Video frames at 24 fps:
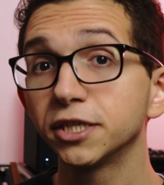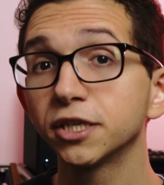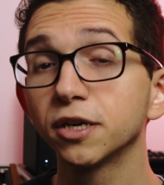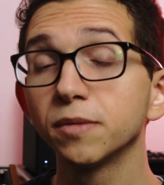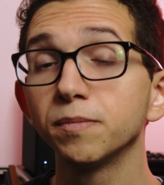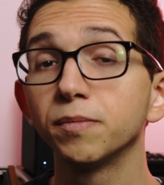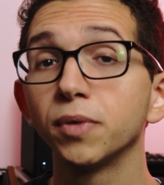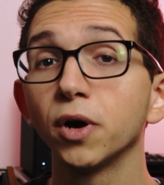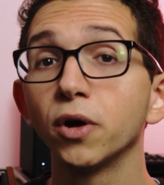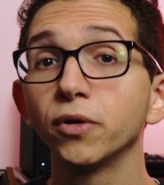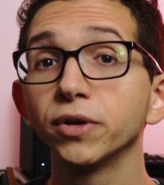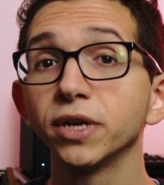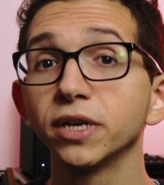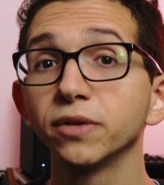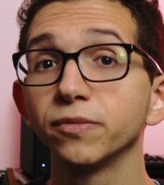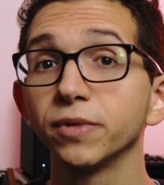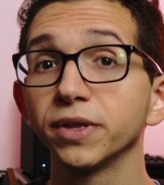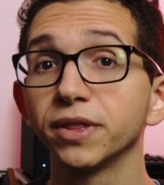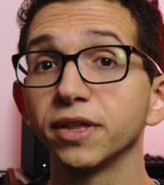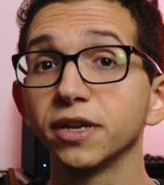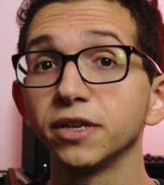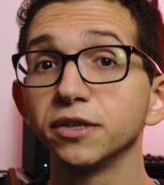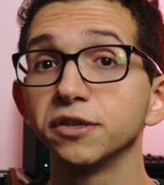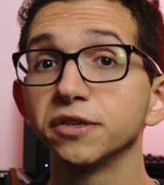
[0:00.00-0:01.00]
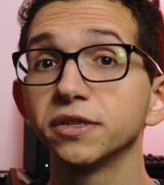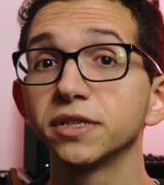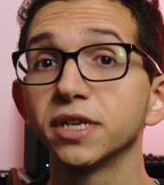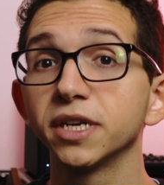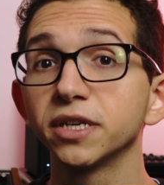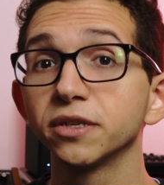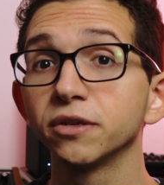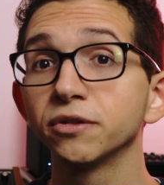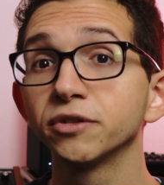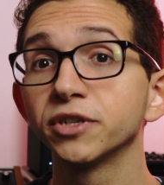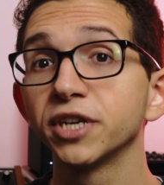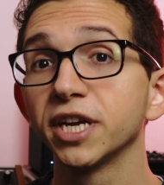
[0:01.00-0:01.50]
Each component within your
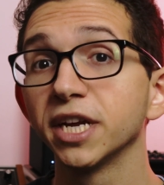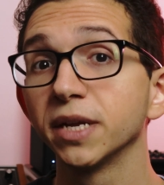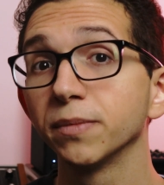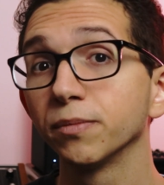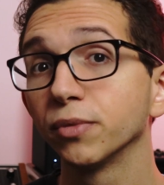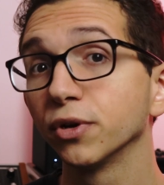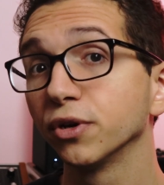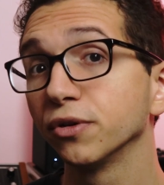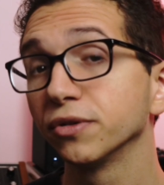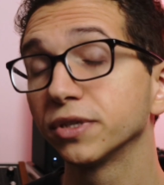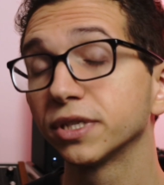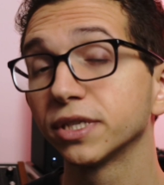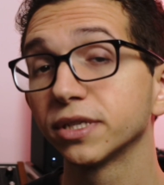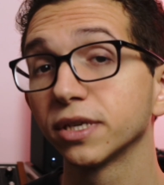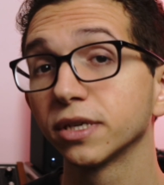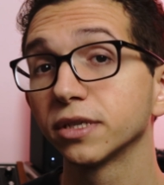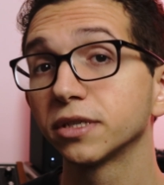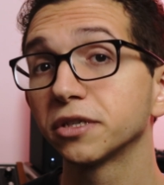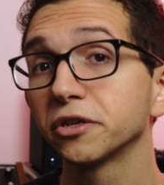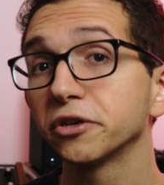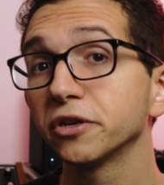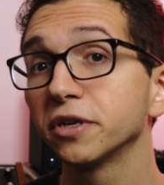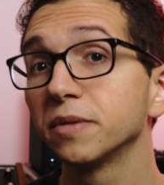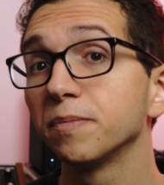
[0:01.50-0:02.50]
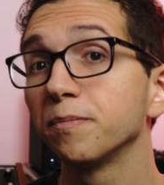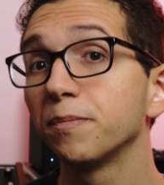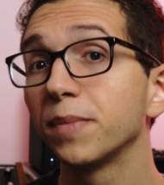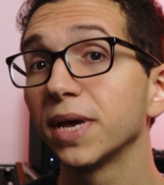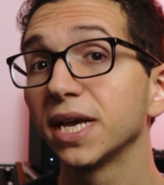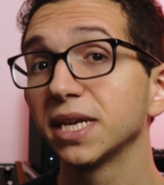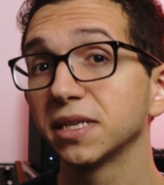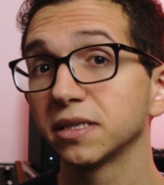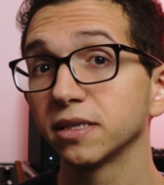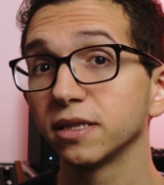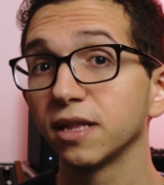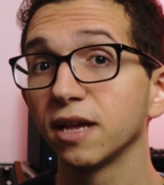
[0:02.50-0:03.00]
signal chain produces a certain
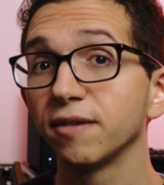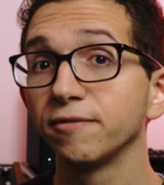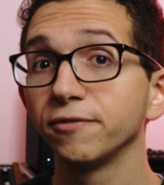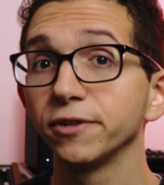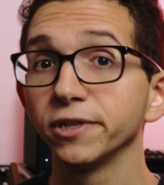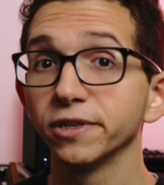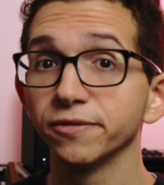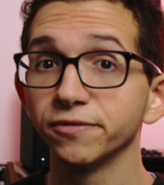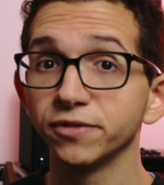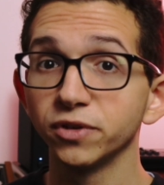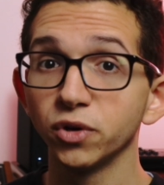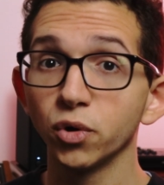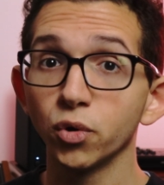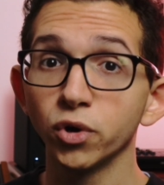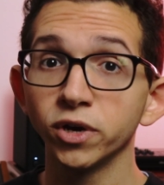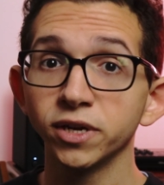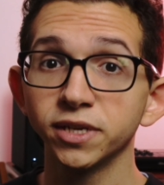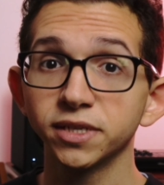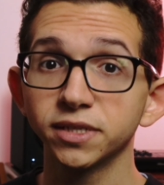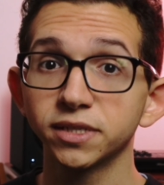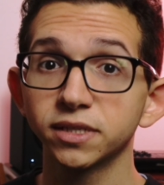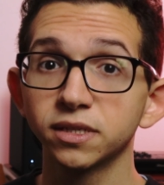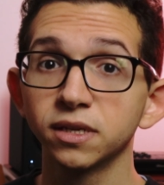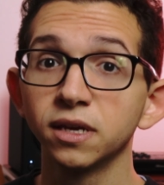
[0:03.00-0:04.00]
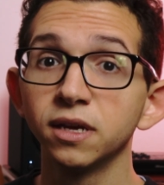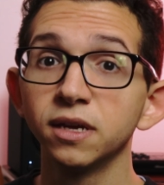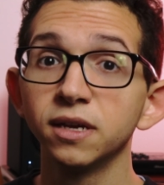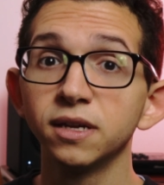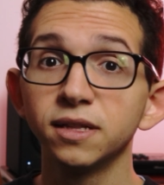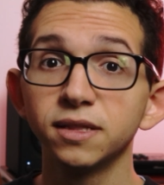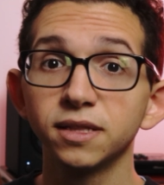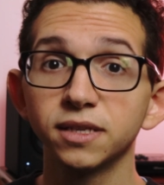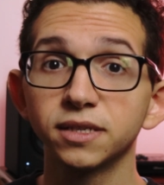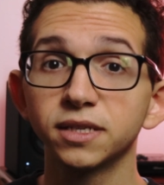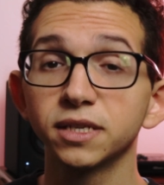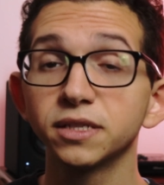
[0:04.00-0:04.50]
base level of noise.
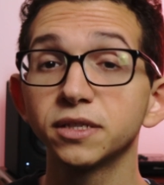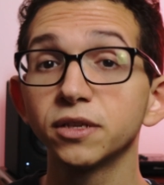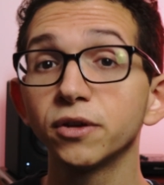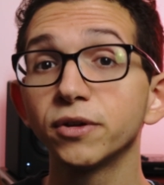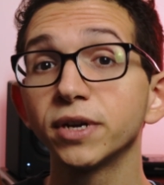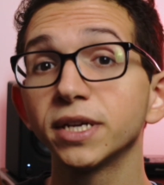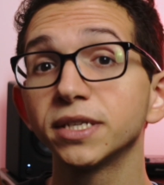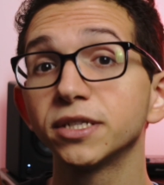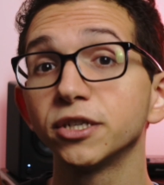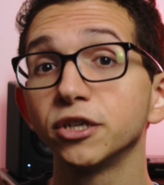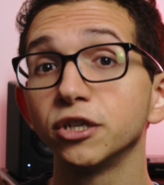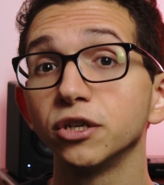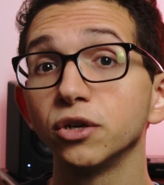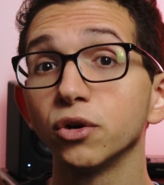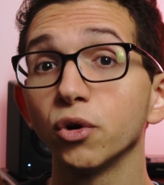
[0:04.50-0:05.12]
This is known as your